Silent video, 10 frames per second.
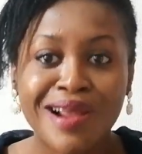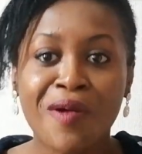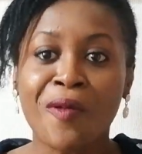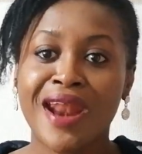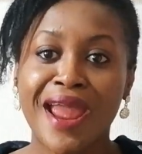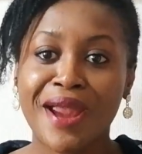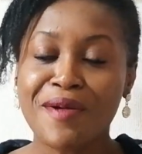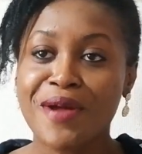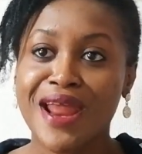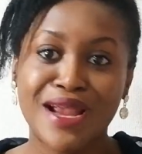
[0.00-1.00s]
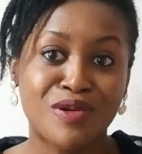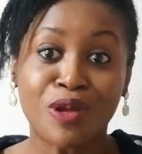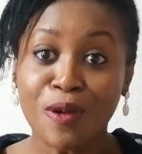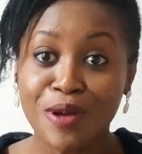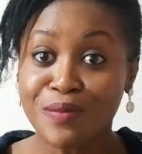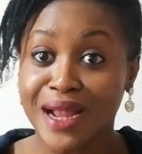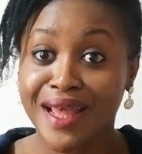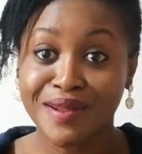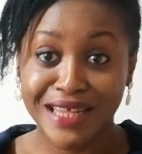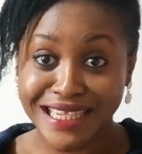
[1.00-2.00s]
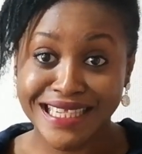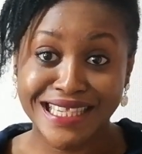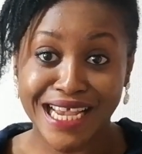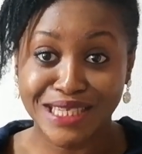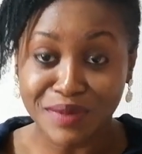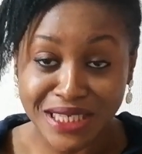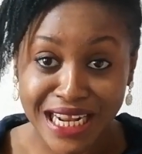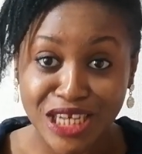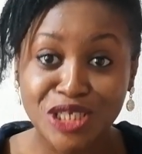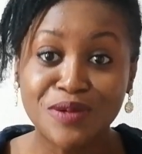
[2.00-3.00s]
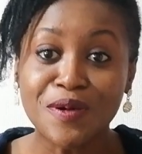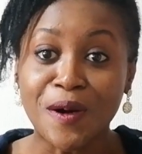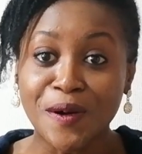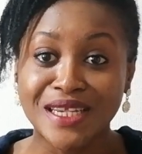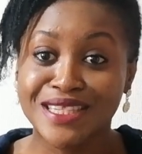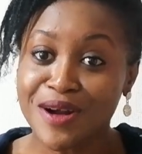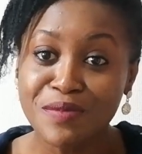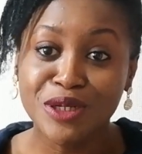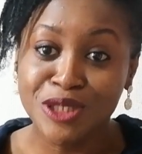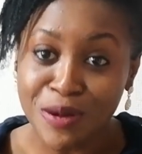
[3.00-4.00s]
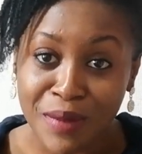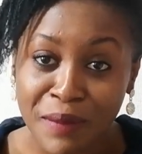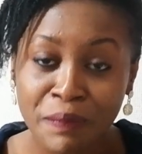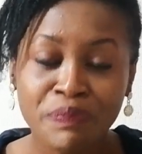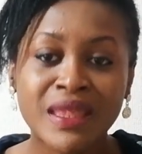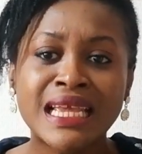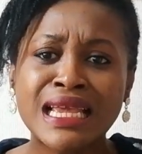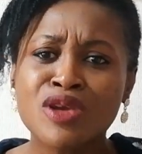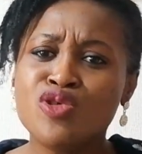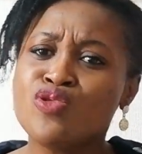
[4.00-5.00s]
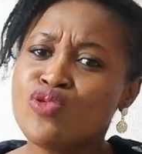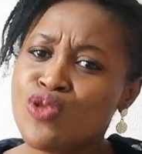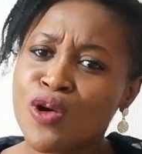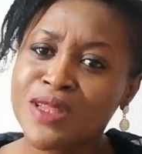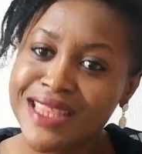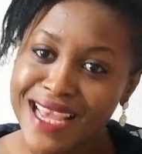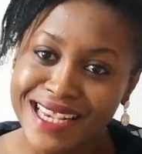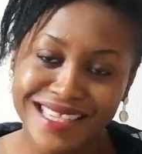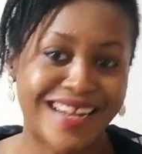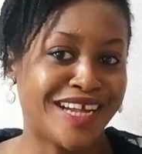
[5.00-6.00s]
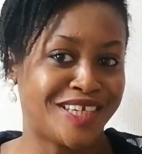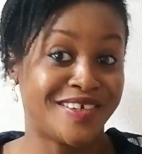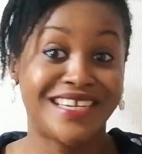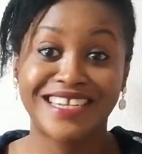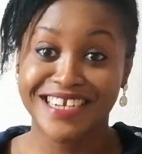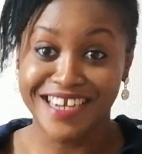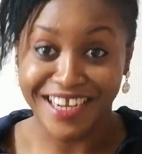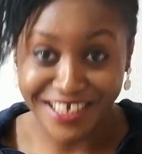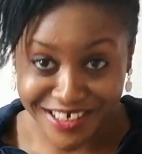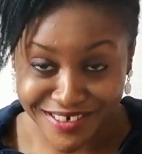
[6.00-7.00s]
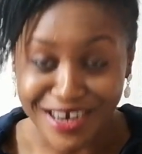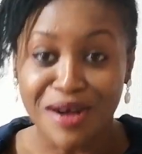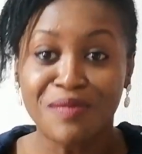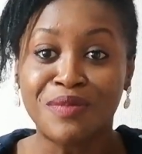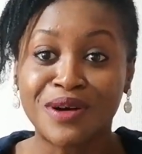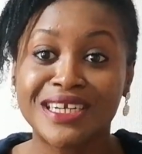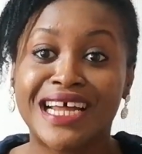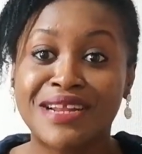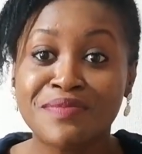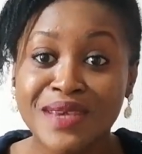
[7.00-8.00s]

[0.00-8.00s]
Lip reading: when I talk with my elder sister especially, she will always tell me, "Chioma, you know things that are trending in Nigeria more than me